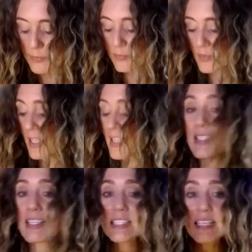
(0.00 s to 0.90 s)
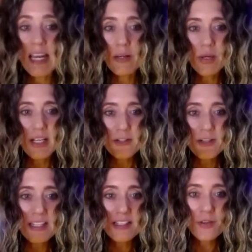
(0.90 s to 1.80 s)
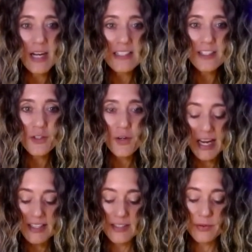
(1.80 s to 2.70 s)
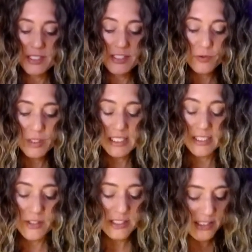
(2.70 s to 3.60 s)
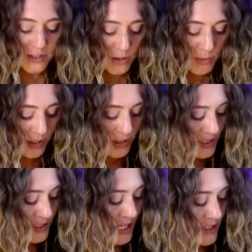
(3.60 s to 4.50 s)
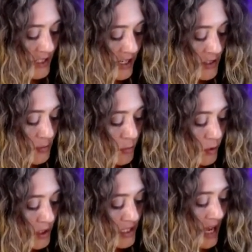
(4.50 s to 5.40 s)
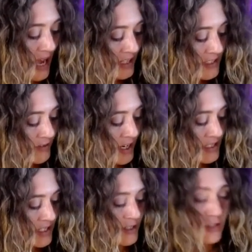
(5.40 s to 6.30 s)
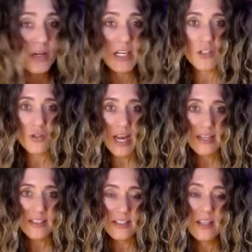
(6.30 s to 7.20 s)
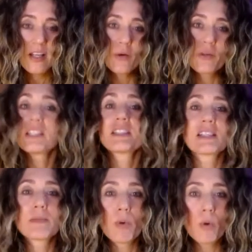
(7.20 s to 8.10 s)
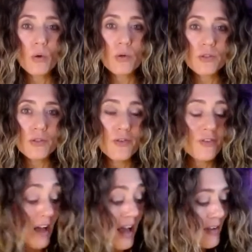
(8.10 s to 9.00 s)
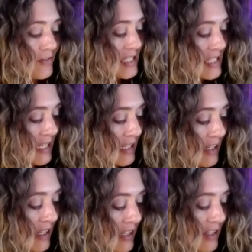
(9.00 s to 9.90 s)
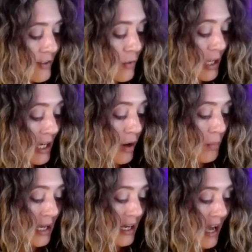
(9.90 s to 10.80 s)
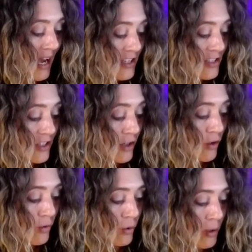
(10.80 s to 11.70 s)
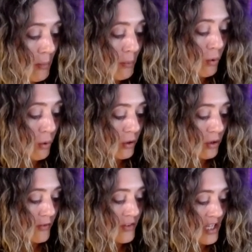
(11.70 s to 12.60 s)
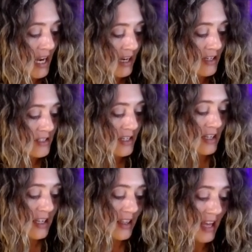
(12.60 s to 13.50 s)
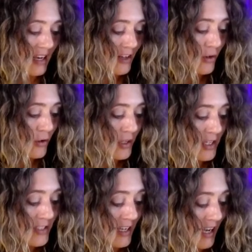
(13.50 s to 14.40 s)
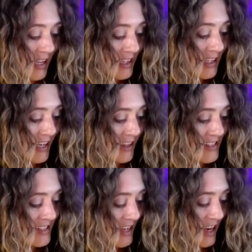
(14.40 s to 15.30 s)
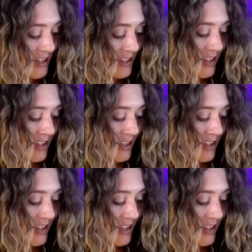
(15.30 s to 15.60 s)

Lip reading: And it says a gateway, so this great attractor, which is really interesting too, because the Sagittarius moon is activating this great attractor, which is this portal to 5D. So we are being ushered through a portal of change. The unknown is on the other side.